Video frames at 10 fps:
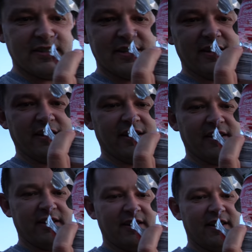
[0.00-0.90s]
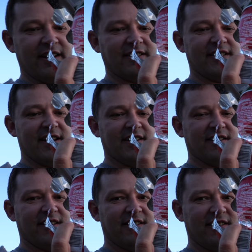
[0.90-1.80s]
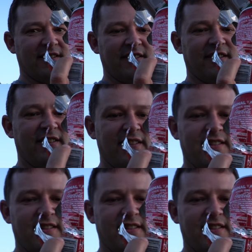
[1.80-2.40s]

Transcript: can see the dead center. Hmm.